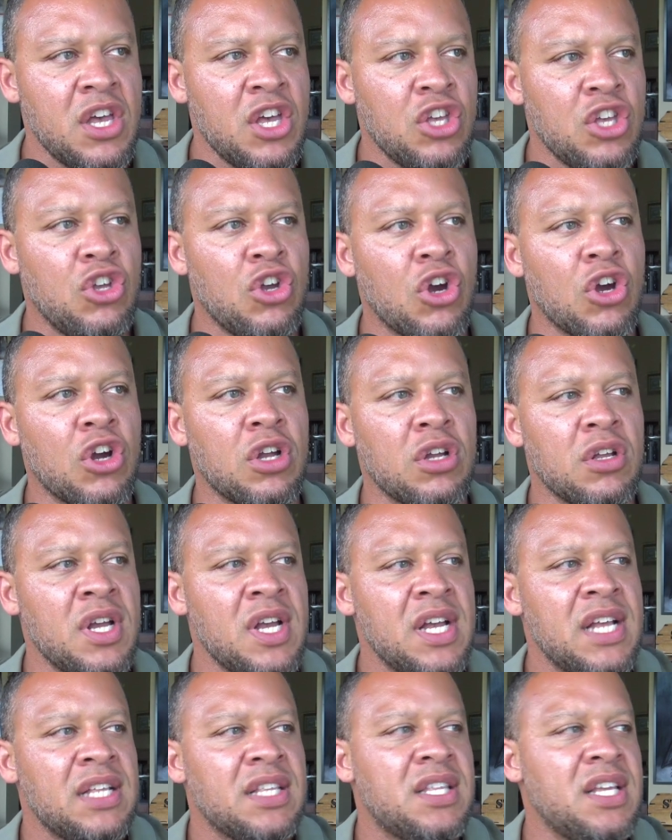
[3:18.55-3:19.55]
You're
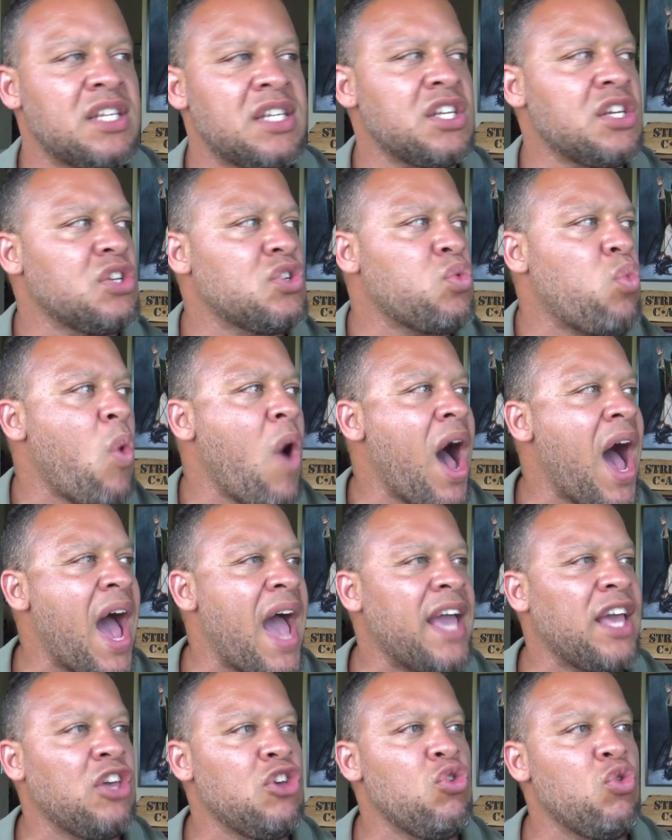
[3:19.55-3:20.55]
this is why
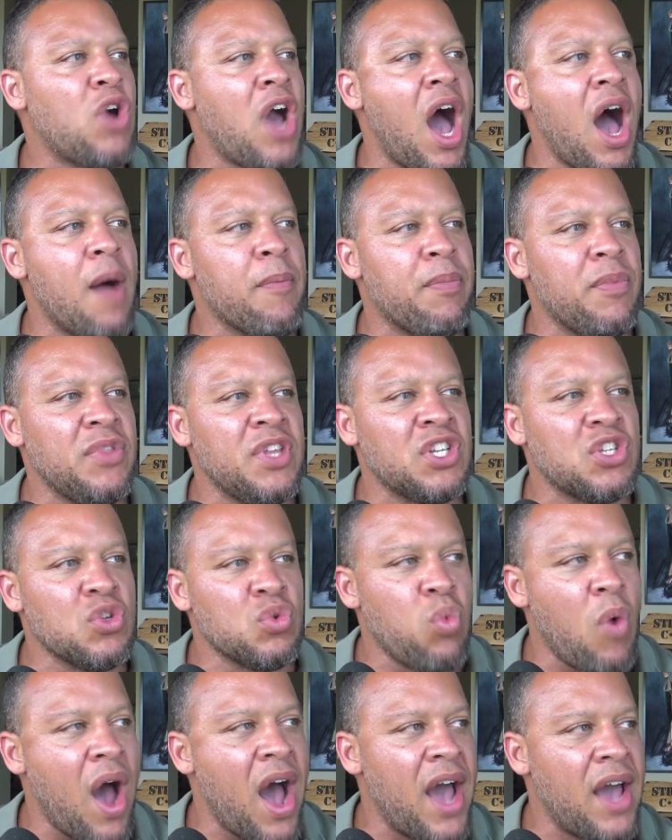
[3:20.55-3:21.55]
you comp- this is
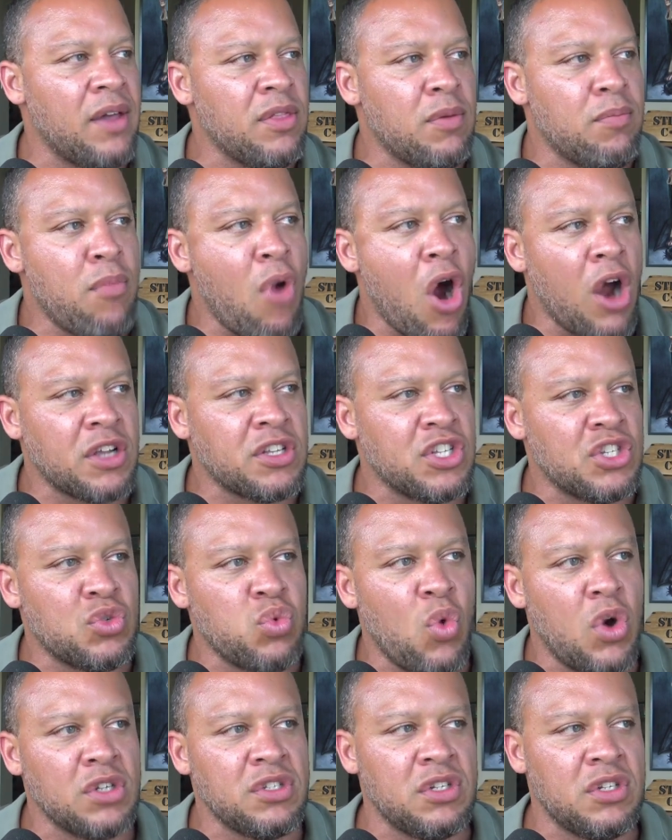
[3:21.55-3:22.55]
why the Marxists
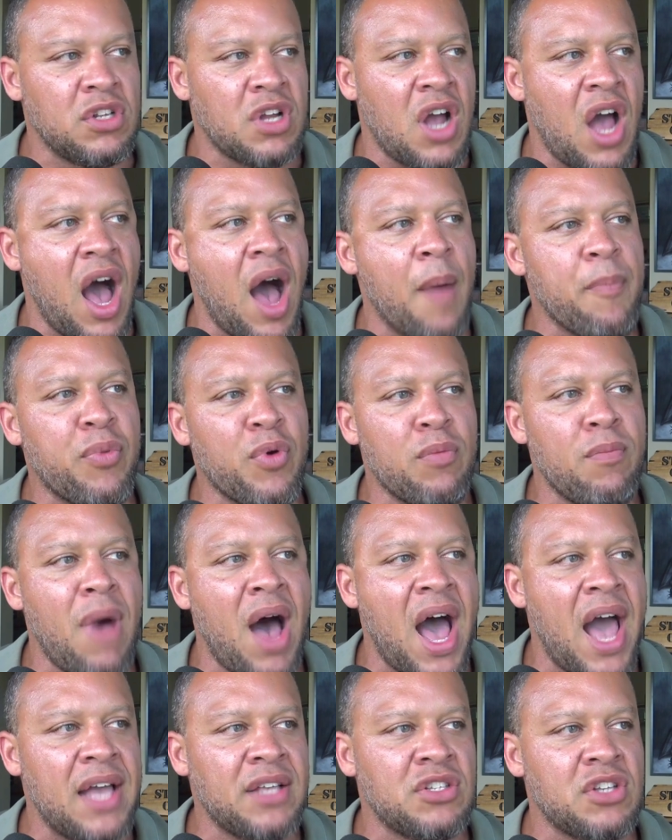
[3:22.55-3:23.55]
wanted to
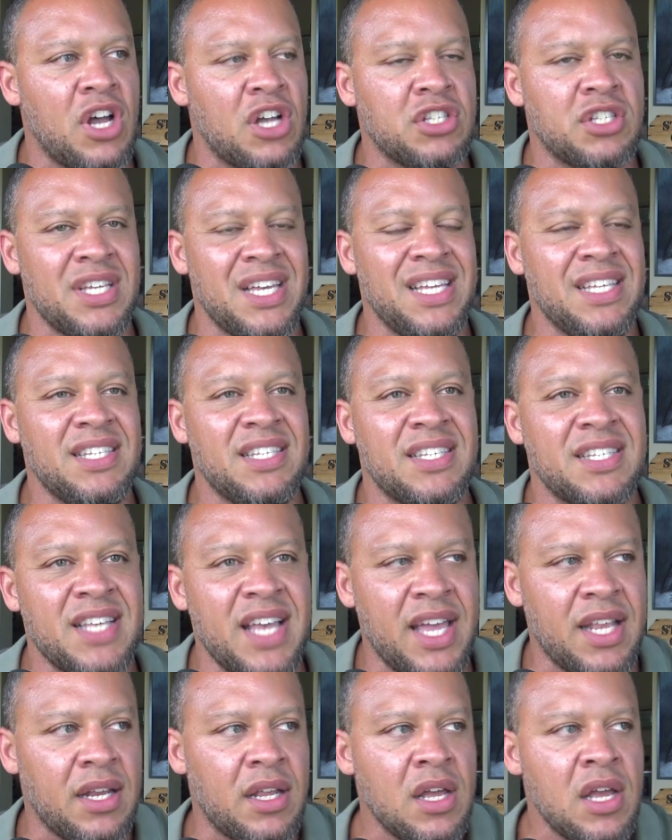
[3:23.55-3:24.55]
compromise us in
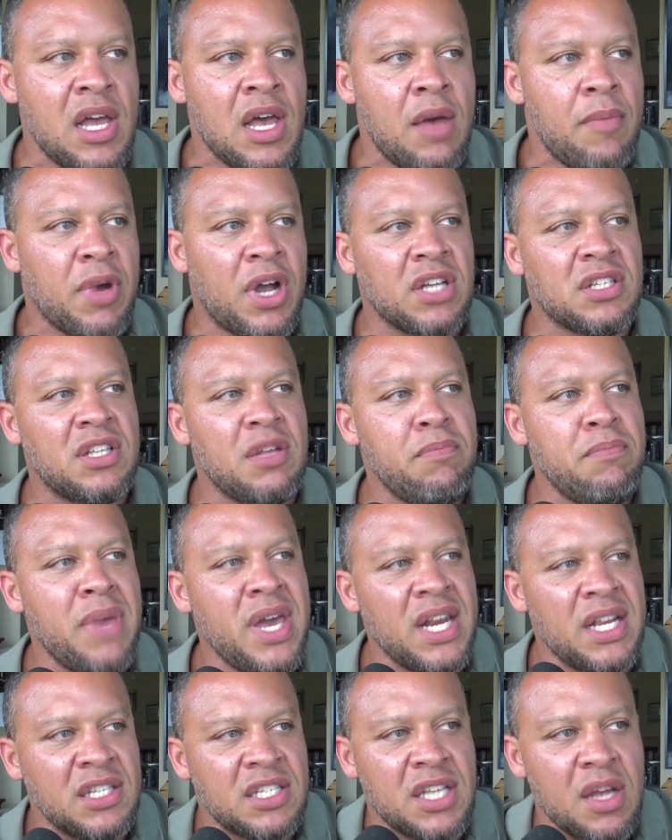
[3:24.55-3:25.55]
sin because the
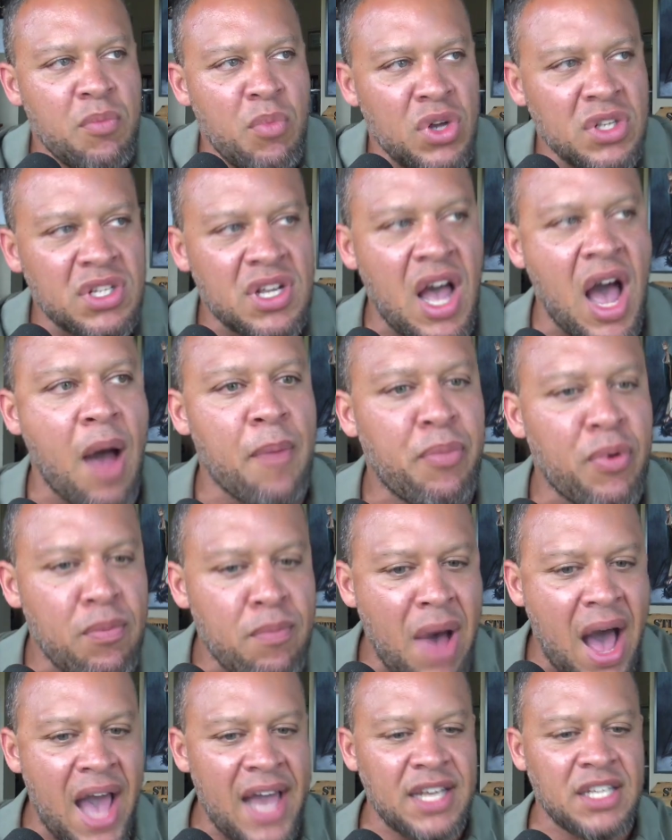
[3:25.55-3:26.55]
minute someone's
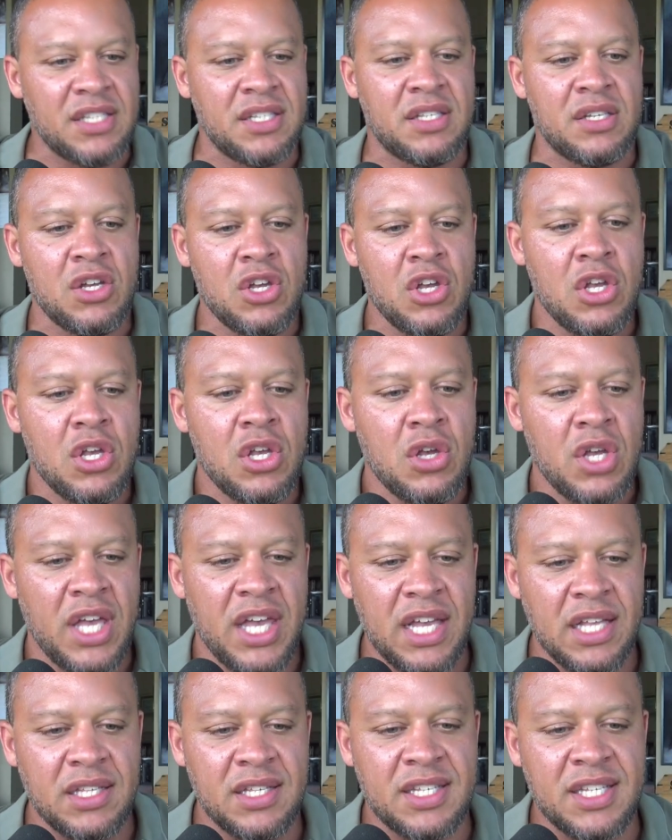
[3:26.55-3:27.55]
compromised
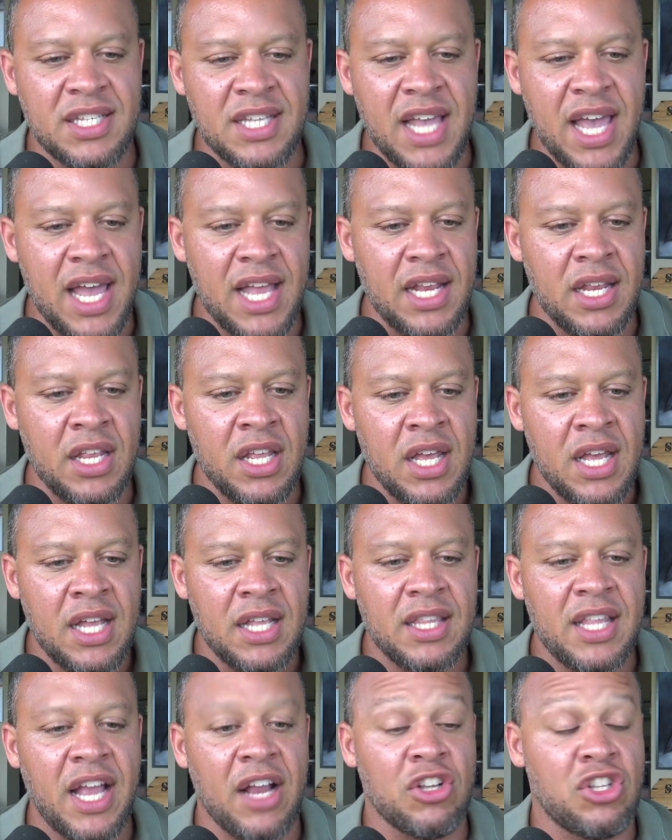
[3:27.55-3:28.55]
in sin,
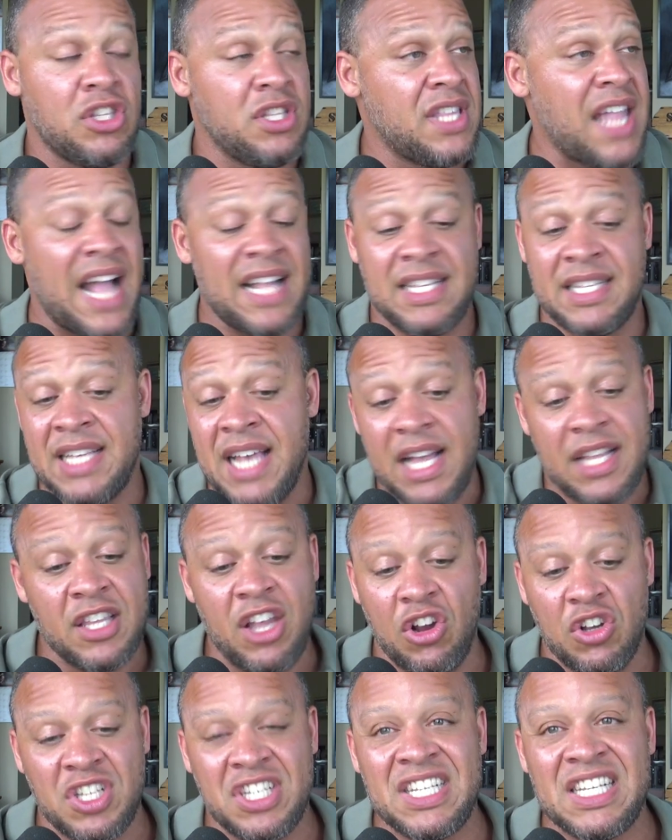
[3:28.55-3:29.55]
they're that's it. They're
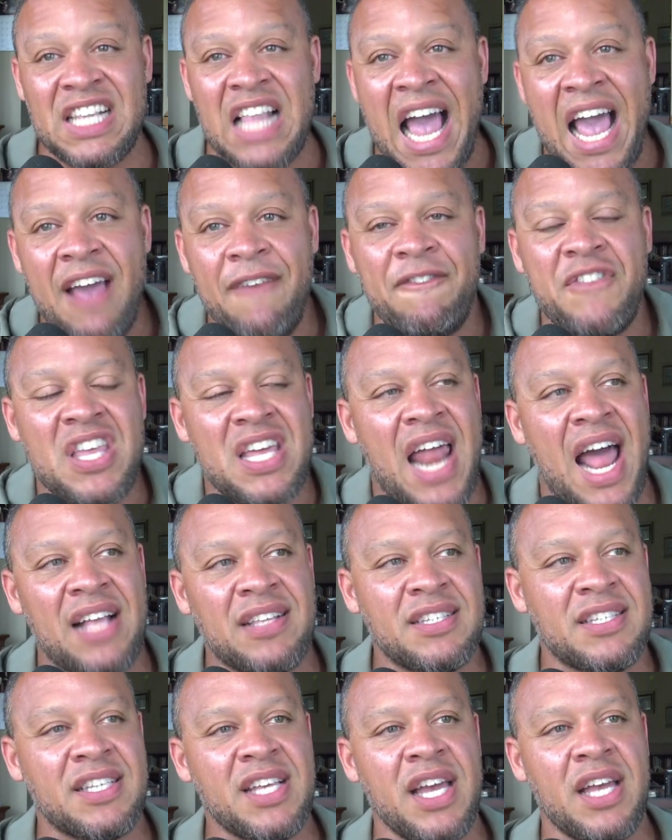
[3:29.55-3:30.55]
a slave to that
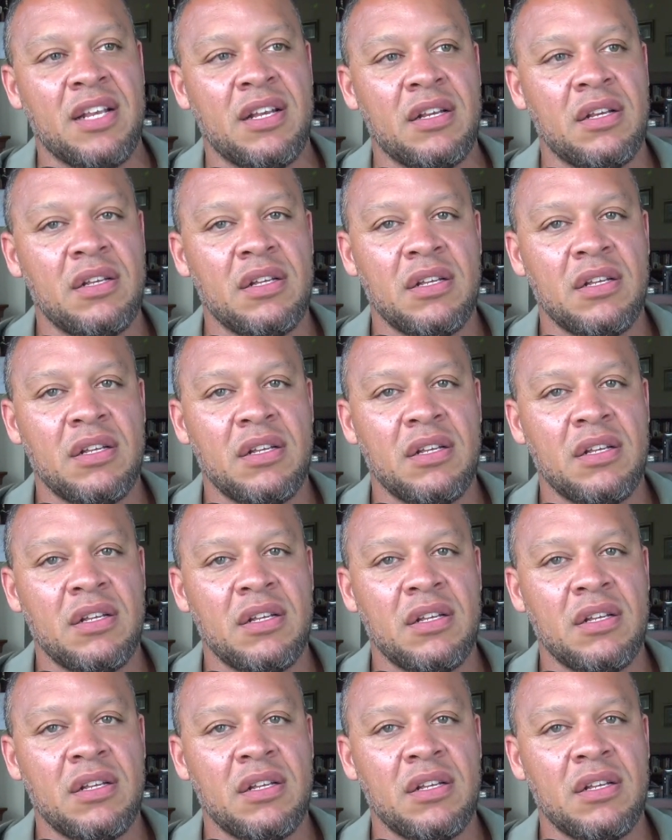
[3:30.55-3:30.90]
sin.